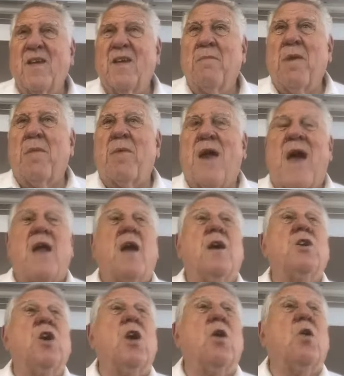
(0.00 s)
Remember that?
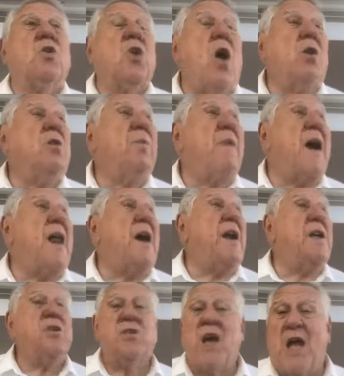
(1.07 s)
It talked about it
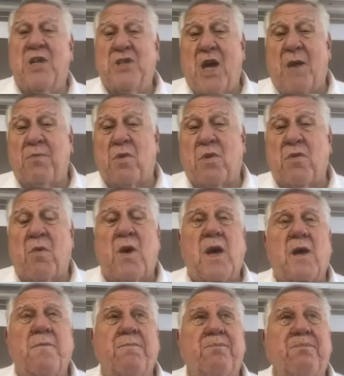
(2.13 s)
in John chapter 3.